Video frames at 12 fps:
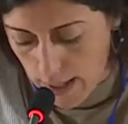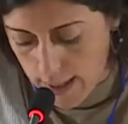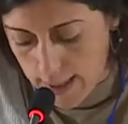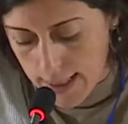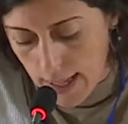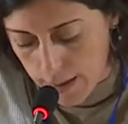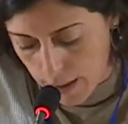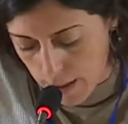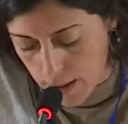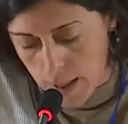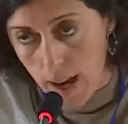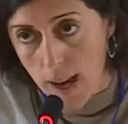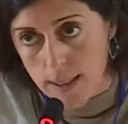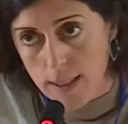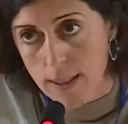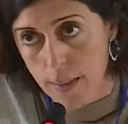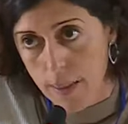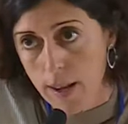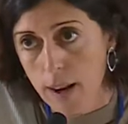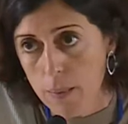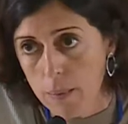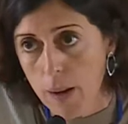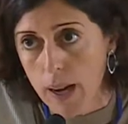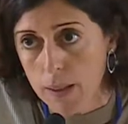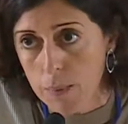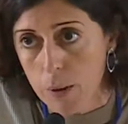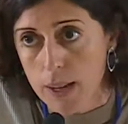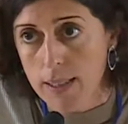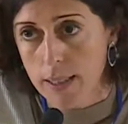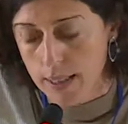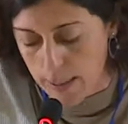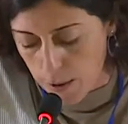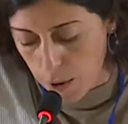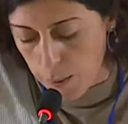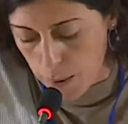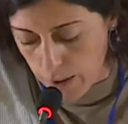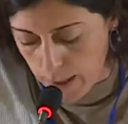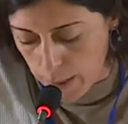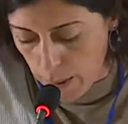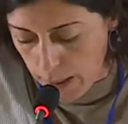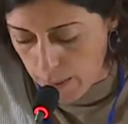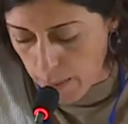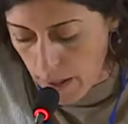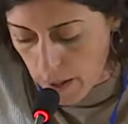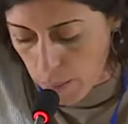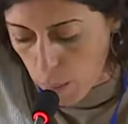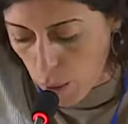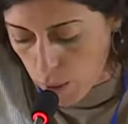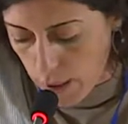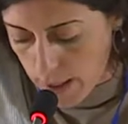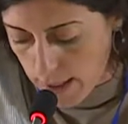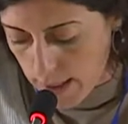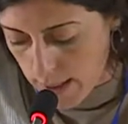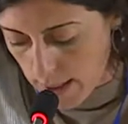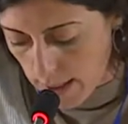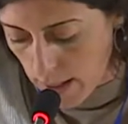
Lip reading: standards as they are at present interpreted by bodies,